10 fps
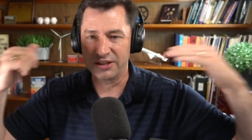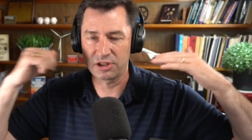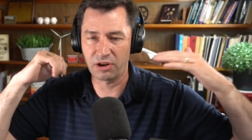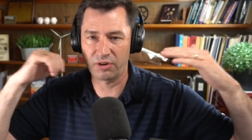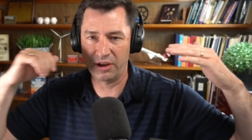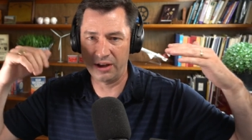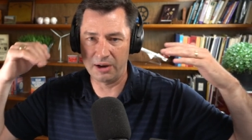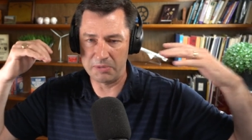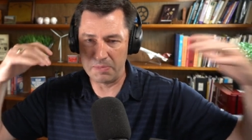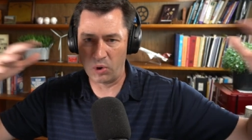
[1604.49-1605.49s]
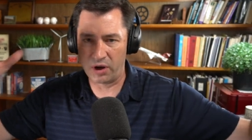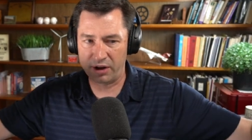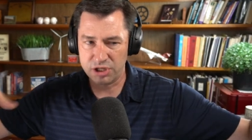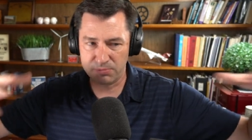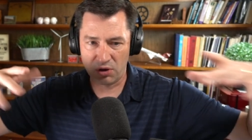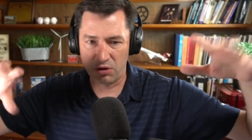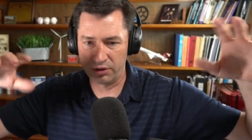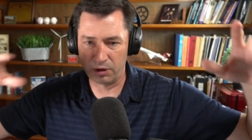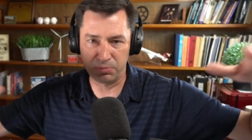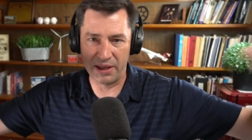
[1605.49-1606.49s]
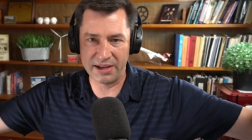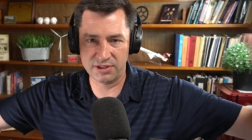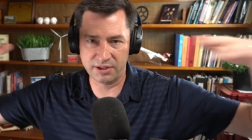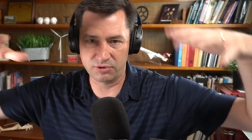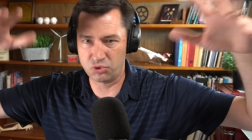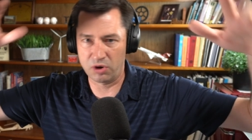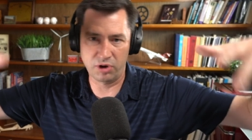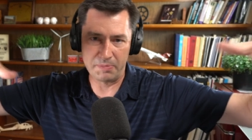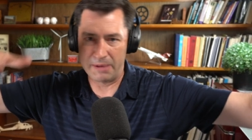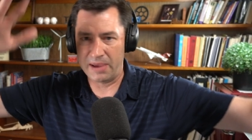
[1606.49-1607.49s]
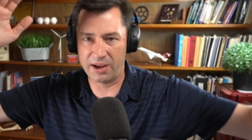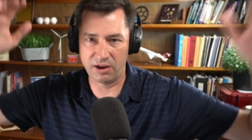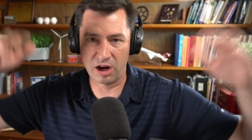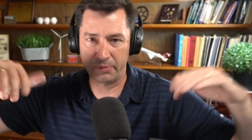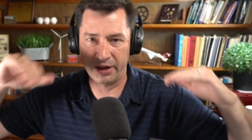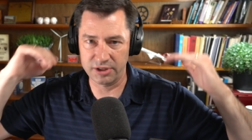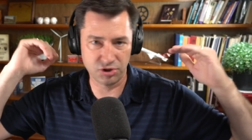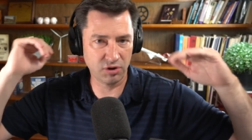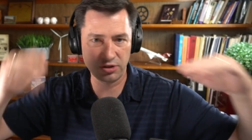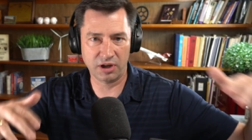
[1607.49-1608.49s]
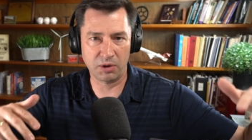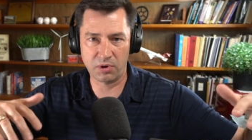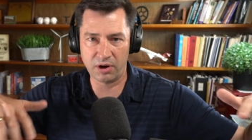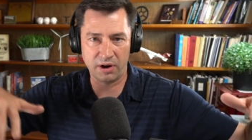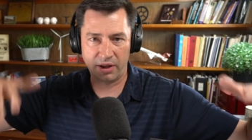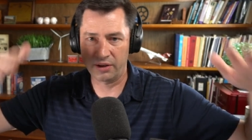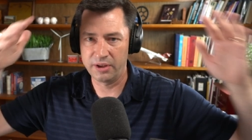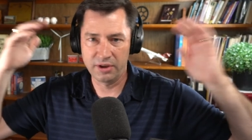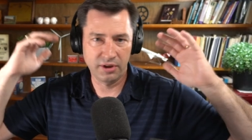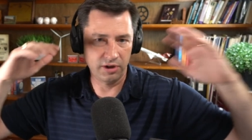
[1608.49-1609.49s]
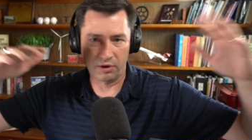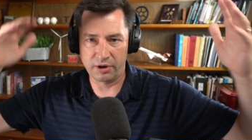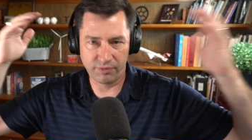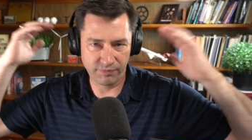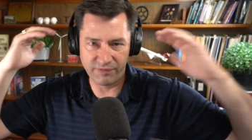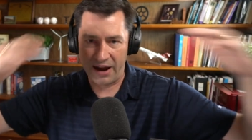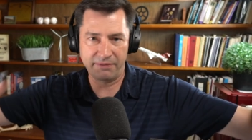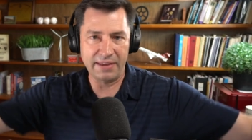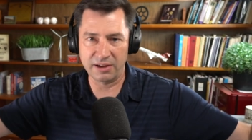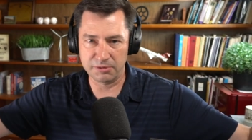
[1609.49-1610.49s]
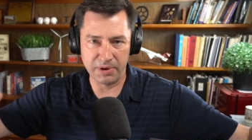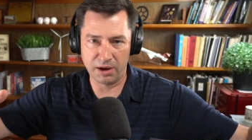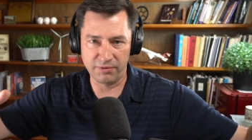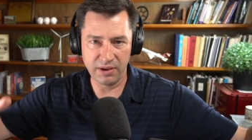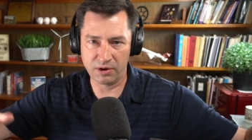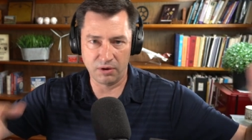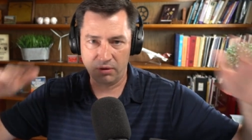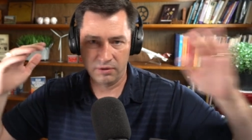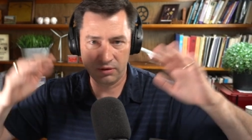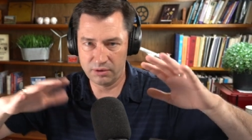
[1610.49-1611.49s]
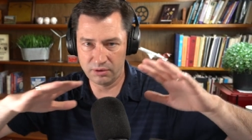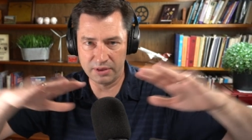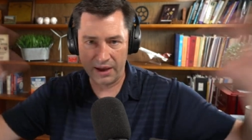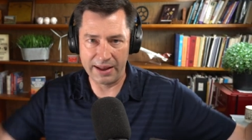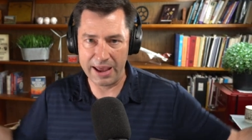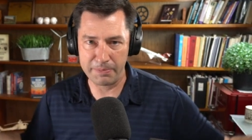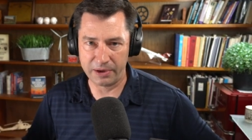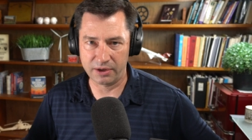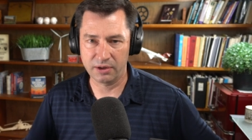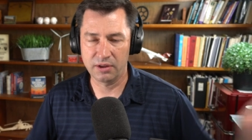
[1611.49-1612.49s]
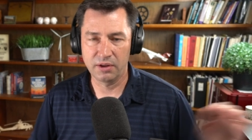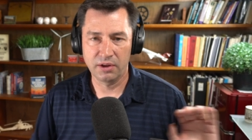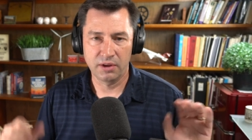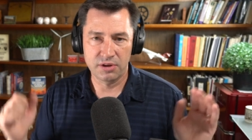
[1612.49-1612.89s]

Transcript: So it may work on a small little plastic drone in my backyard, but it sure isn't going to work on a, you know, a 5,000 pound vehicle. Not happening. Mm-hmm.